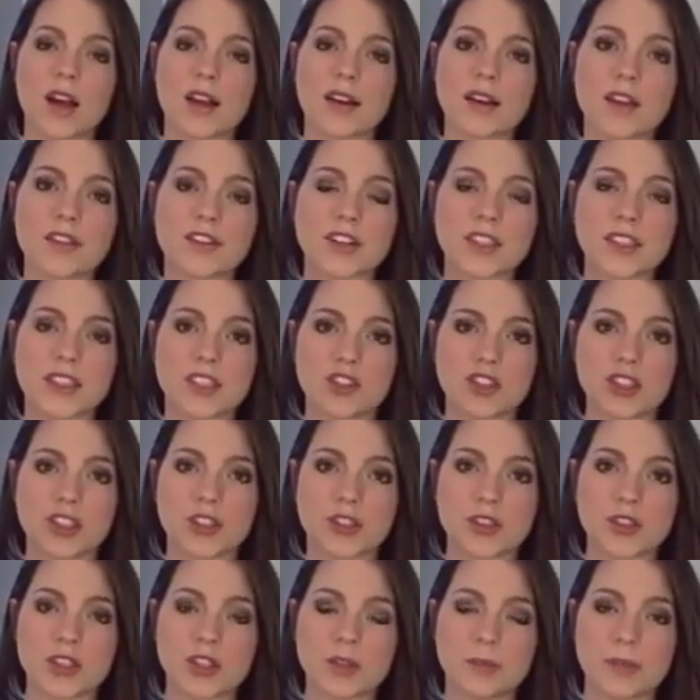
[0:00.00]
Another
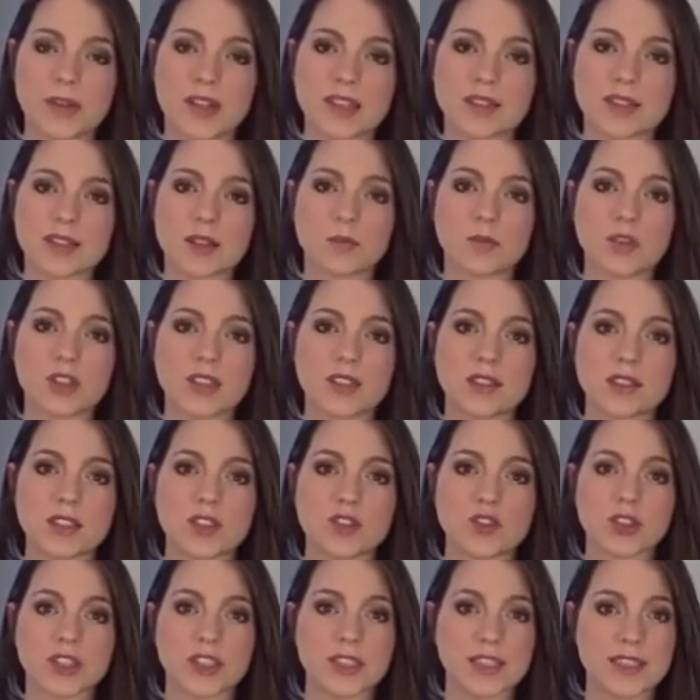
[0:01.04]
issue could be someone's
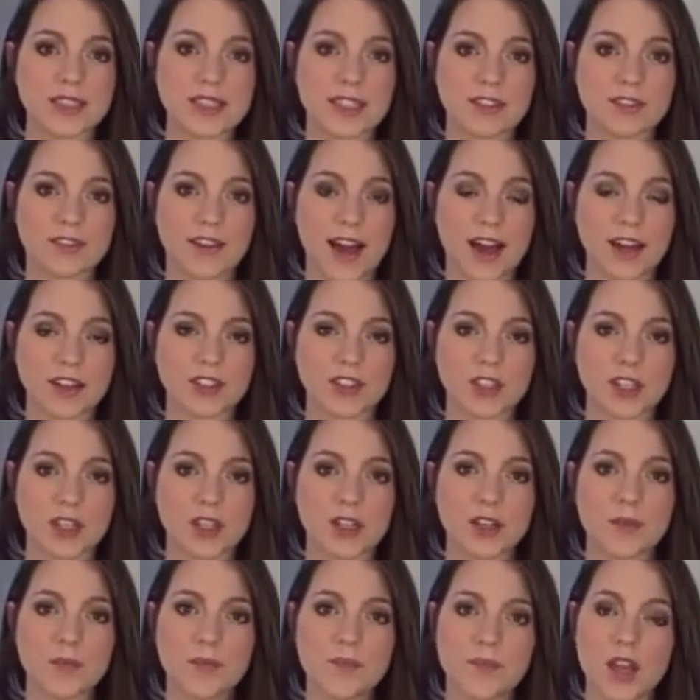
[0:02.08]
intrinsic
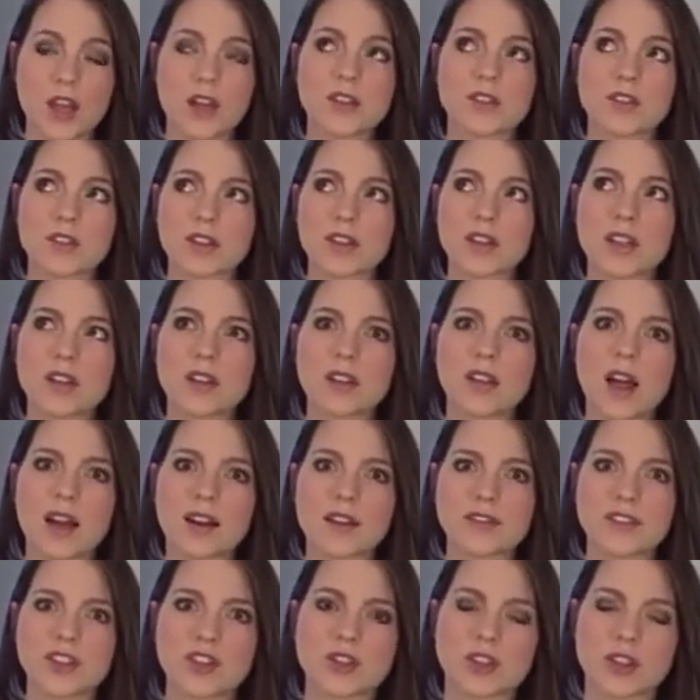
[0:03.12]
factor. So there are a
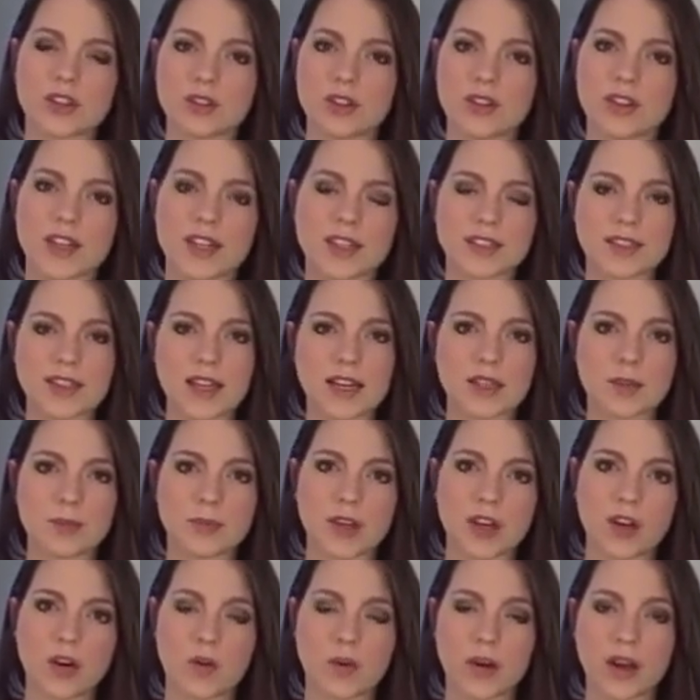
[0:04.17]
lot of internal things that can
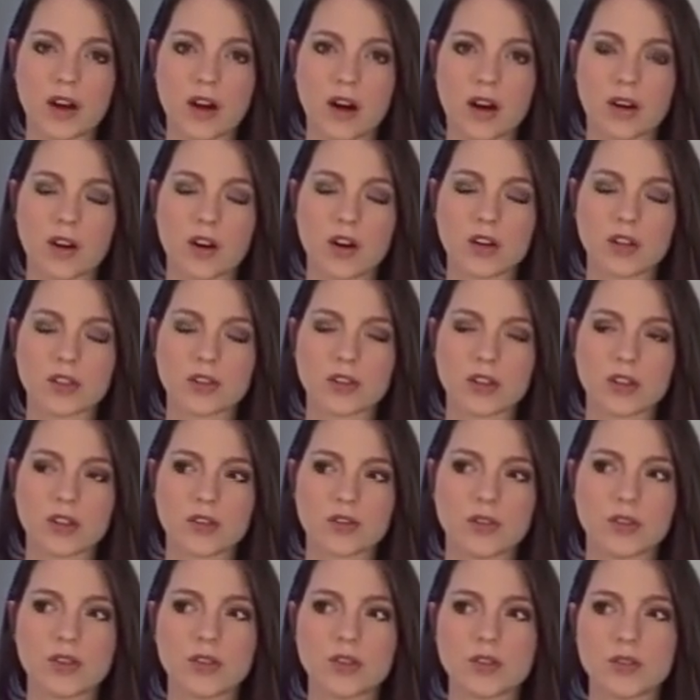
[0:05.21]
be going on
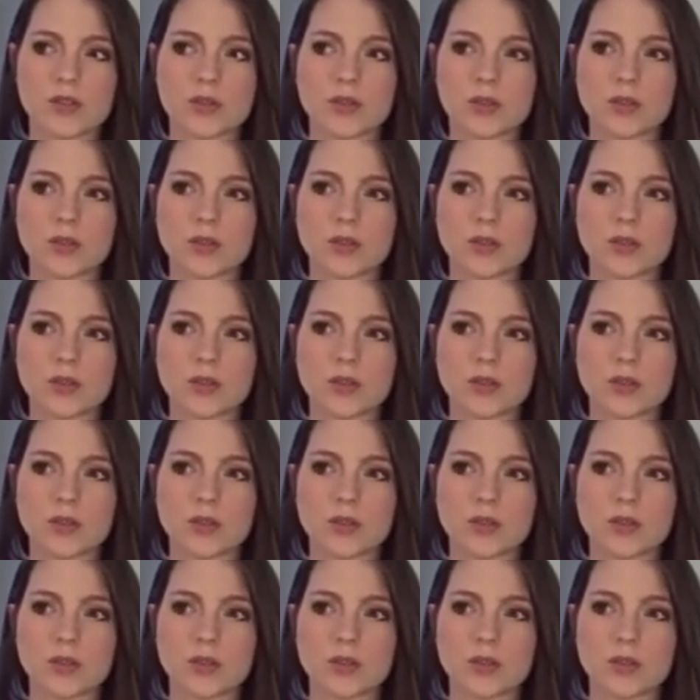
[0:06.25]
also to